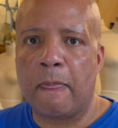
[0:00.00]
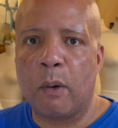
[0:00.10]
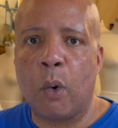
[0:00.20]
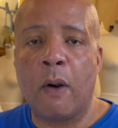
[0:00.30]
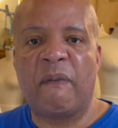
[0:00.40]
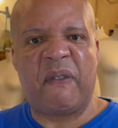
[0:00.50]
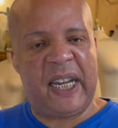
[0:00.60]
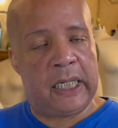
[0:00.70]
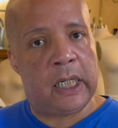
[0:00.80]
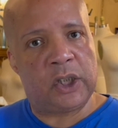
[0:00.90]
or
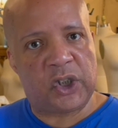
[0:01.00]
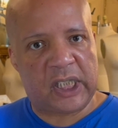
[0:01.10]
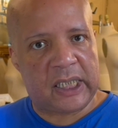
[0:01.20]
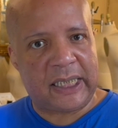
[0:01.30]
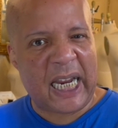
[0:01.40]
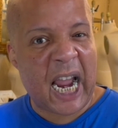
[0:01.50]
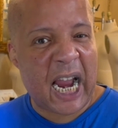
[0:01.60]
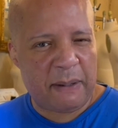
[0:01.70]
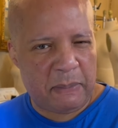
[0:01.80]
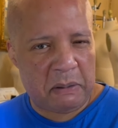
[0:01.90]
fit just a
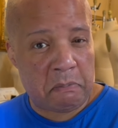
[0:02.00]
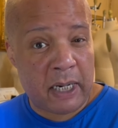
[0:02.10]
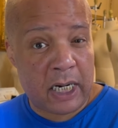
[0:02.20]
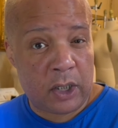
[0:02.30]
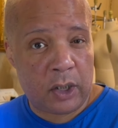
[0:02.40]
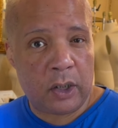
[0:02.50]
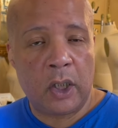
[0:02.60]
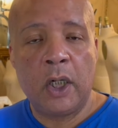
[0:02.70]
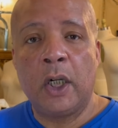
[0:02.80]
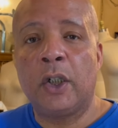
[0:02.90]
tad bit better,
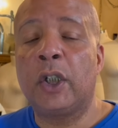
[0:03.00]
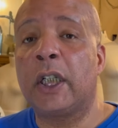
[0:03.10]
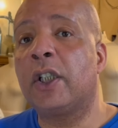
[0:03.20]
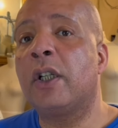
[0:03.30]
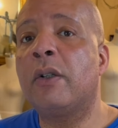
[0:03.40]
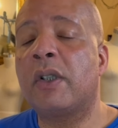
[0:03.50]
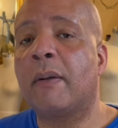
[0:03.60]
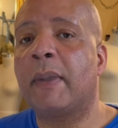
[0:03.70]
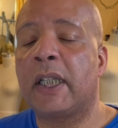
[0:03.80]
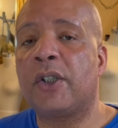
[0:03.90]
you can use
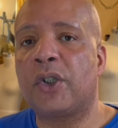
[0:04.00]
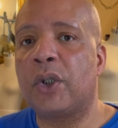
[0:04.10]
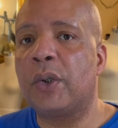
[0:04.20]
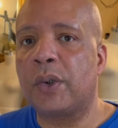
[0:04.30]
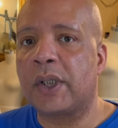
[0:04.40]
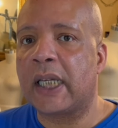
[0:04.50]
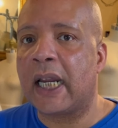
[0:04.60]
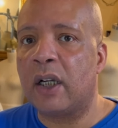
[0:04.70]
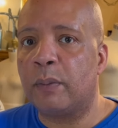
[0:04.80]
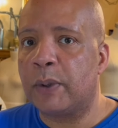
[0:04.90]
some of these tools to
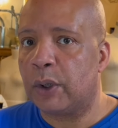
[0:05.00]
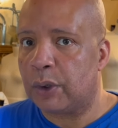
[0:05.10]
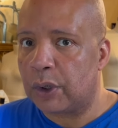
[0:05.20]
help you